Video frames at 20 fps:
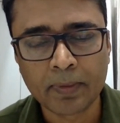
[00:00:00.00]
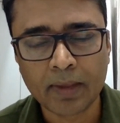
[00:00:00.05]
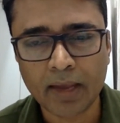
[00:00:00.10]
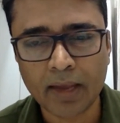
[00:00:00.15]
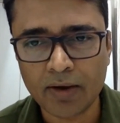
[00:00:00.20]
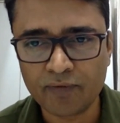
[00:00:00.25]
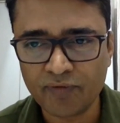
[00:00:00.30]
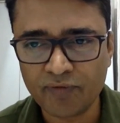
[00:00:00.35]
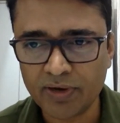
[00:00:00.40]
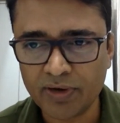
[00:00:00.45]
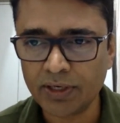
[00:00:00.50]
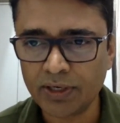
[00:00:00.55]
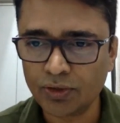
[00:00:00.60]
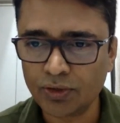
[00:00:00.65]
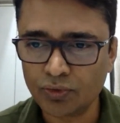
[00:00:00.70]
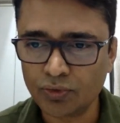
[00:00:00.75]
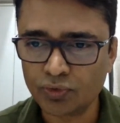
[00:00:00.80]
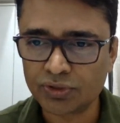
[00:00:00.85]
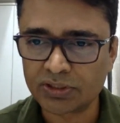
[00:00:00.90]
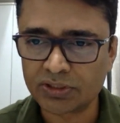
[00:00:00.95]
and went
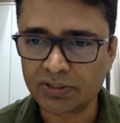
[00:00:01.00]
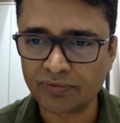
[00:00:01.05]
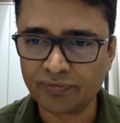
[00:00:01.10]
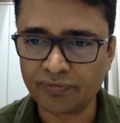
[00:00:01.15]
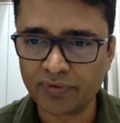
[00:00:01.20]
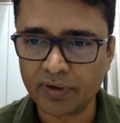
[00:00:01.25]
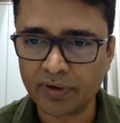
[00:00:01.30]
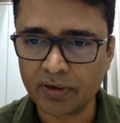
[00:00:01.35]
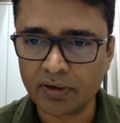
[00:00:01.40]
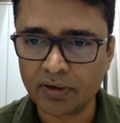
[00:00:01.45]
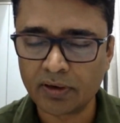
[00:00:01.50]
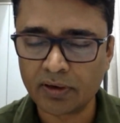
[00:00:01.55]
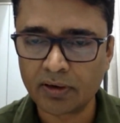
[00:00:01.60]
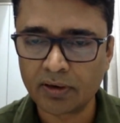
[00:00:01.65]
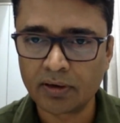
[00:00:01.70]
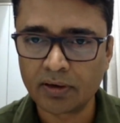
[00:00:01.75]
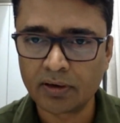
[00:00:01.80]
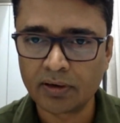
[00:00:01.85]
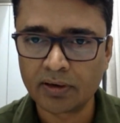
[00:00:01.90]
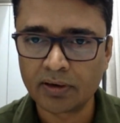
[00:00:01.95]
into severe
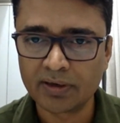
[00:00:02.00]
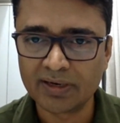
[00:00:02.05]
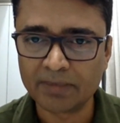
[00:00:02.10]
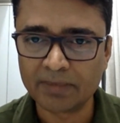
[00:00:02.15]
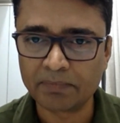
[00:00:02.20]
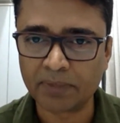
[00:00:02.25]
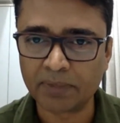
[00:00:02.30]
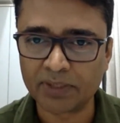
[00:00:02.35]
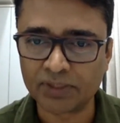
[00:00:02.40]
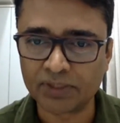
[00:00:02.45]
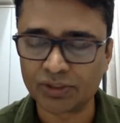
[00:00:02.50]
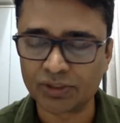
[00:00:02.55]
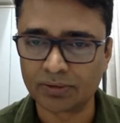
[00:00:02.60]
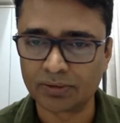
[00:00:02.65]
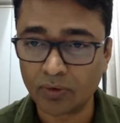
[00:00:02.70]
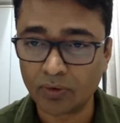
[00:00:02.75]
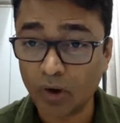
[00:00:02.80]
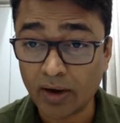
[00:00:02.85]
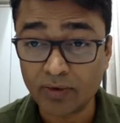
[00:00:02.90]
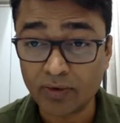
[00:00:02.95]
depression.
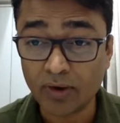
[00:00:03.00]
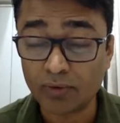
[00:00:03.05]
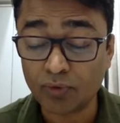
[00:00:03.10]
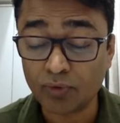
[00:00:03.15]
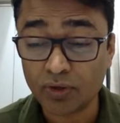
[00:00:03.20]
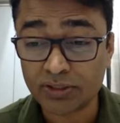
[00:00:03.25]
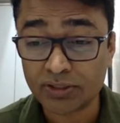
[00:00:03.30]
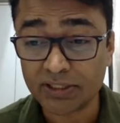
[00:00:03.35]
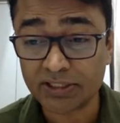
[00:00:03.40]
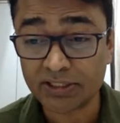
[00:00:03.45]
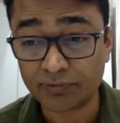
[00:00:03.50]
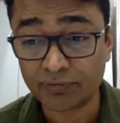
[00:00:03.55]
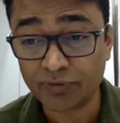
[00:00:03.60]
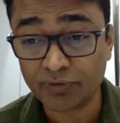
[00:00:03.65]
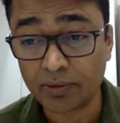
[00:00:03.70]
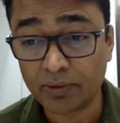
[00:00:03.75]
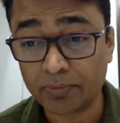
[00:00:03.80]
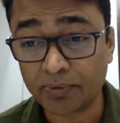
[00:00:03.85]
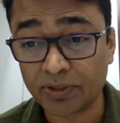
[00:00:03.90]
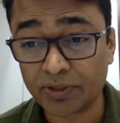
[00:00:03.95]
Or I might not say severe
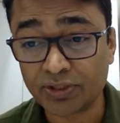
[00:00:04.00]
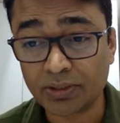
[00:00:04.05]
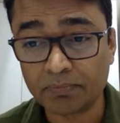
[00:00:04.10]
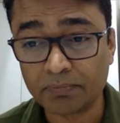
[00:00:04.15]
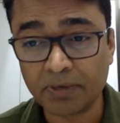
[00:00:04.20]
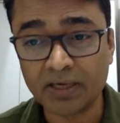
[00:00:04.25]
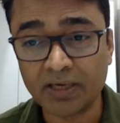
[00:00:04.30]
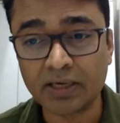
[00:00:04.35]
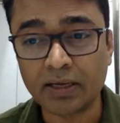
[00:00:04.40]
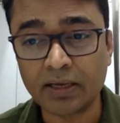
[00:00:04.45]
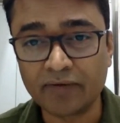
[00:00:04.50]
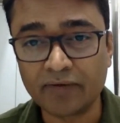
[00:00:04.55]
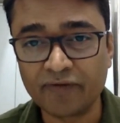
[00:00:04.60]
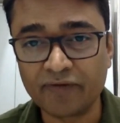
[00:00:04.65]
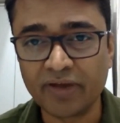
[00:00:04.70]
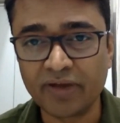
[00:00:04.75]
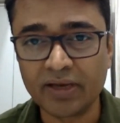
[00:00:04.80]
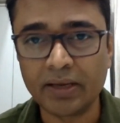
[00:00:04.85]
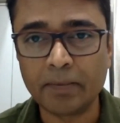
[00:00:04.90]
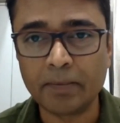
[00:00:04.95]
depression, but a
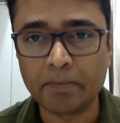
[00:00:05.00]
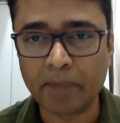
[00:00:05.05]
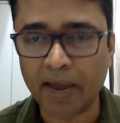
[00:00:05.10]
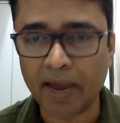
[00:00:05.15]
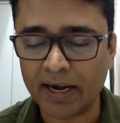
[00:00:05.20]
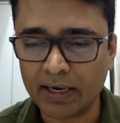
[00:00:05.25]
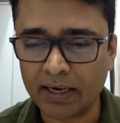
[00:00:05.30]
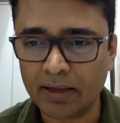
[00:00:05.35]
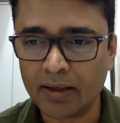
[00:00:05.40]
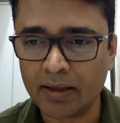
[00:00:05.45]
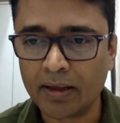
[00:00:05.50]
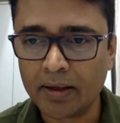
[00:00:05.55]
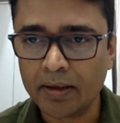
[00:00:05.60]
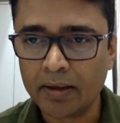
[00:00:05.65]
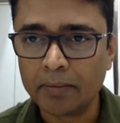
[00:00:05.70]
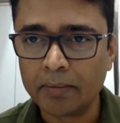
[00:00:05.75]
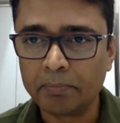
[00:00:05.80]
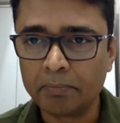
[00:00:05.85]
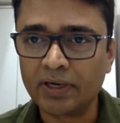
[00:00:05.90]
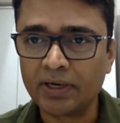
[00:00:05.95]
very bad
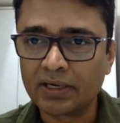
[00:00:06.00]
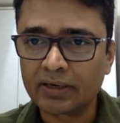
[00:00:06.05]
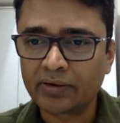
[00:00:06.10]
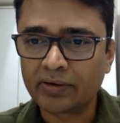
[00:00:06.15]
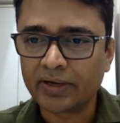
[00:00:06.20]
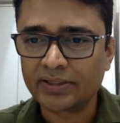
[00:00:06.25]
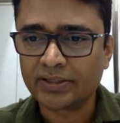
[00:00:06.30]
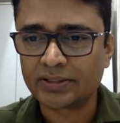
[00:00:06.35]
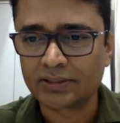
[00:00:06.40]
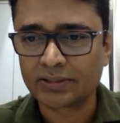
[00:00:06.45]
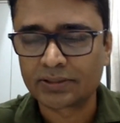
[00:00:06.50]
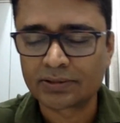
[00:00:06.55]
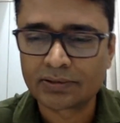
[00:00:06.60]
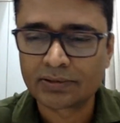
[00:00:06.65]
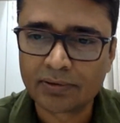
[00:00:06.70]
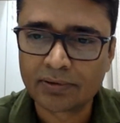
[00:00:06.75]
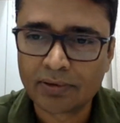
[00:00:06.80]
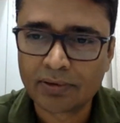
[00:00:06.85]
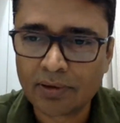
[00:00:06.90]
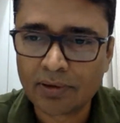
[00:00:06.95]
mental crisis.
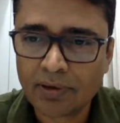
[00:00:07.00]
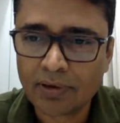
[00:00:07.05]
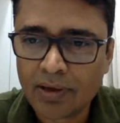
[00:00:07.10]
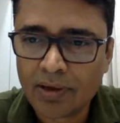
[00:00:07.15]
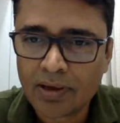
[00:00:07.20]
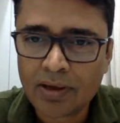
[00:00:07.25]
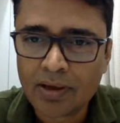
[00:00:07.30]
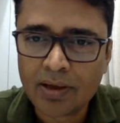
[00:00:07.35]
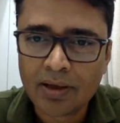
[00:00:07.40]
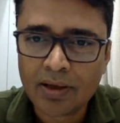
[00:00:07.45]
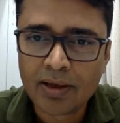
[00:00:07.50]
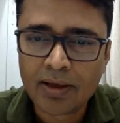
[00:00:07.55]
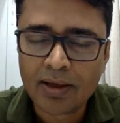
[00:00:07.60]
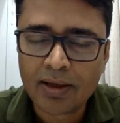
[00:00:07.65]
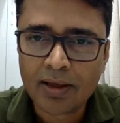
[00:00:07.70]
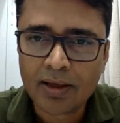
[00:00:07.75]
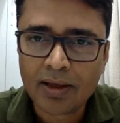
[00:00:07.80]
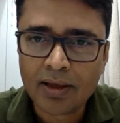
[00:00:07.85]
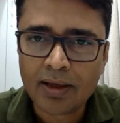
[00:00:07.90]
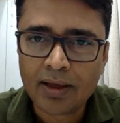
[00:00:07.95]

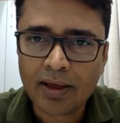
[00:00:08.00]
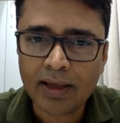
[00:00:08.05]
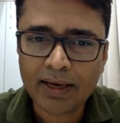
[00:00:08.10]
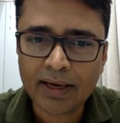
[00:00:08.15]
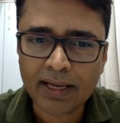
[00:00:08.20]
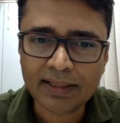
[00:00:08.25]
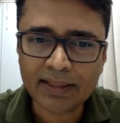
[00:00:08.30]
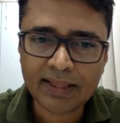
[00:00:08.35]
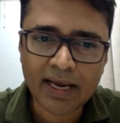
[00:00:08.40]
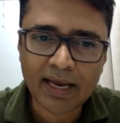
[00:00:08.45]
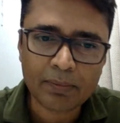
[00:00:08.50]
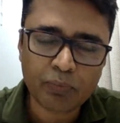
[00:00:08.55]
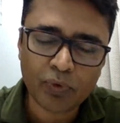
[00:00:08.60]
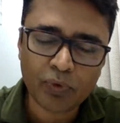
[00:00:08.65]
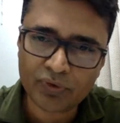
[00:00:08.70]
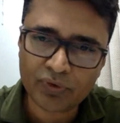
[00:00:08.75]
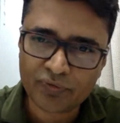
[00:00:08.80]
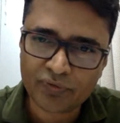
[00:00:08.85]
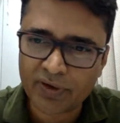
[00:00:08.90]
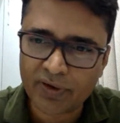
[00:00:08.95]
And at that
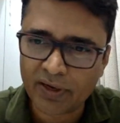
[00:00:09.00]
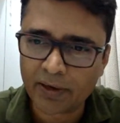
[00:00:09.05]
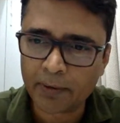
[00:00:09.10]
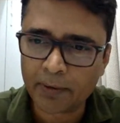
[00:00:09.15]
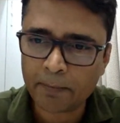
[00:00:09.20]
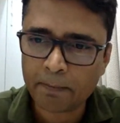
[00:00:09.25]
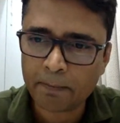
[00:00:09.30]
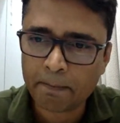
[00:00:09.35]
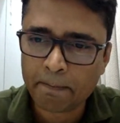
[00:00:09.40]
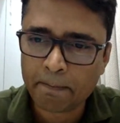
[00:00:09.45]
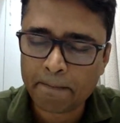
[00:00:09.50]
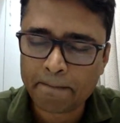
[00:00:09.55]
point of time,